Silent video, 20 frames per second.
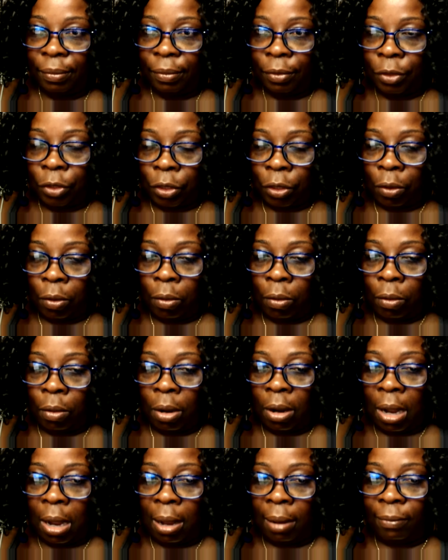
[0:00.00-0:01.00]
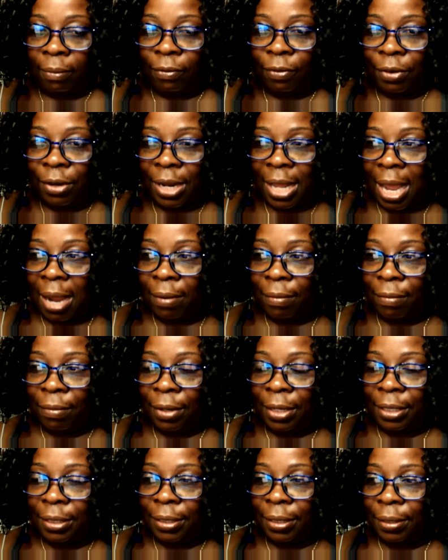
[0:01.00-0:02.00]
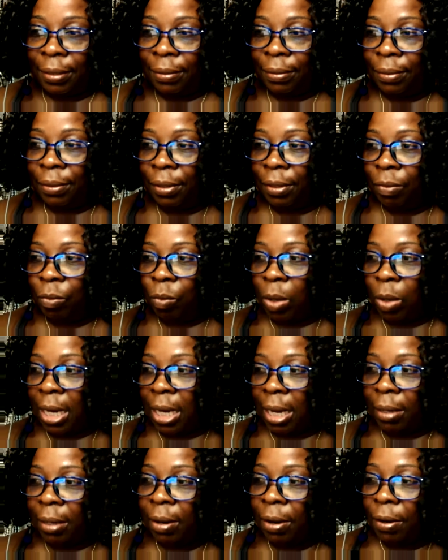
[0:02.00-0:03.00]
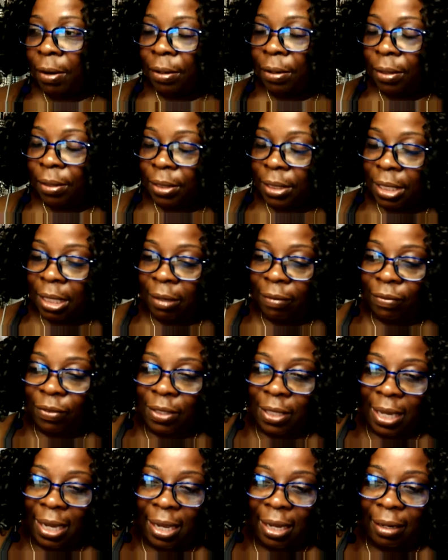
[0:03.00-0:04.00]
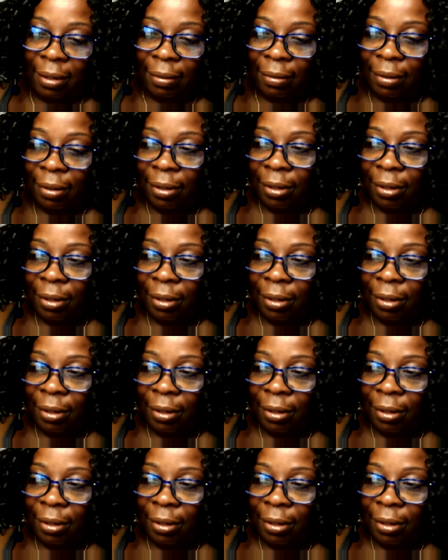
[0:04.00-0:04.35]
So for that reason, when I heard Steve said,